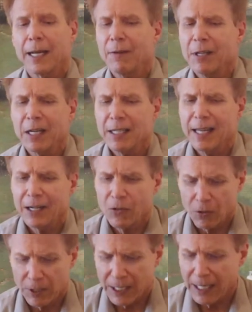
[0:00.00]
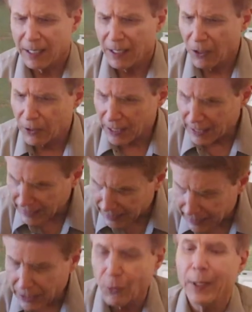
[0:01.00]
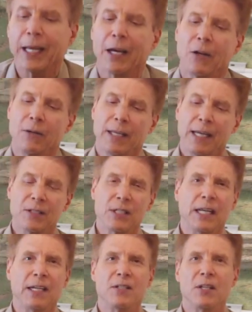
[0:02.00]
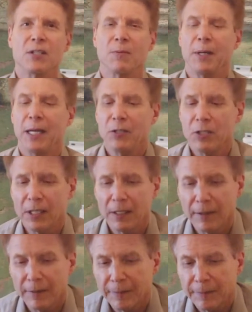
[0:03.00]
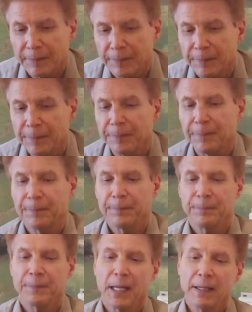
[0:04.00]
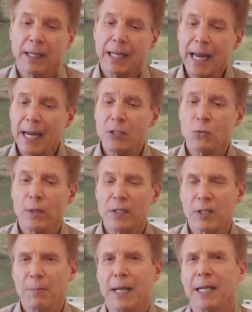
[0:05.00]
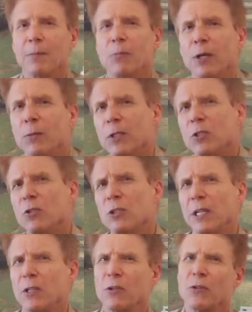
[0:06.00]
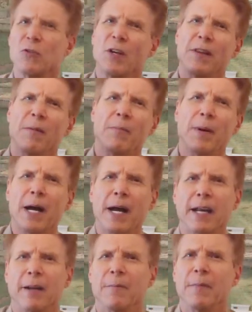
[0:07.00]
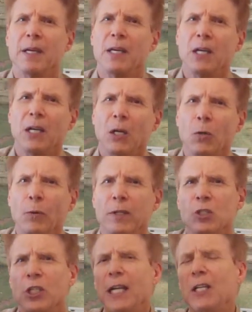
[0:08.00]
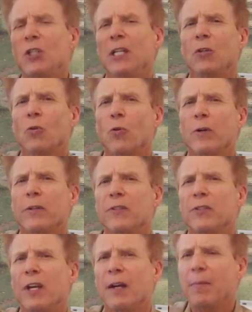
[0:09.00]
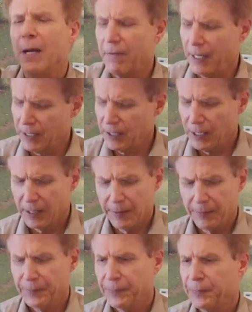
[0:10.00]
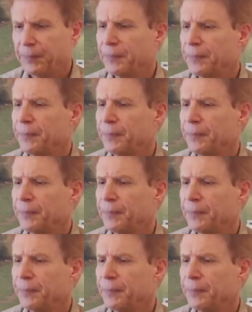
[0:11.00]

I haven't gotten to that chord yet. Okay, there we go. That's an anticipation. And the last one is a pedal point, which usually occurs on the bottom, with changing chords above it. That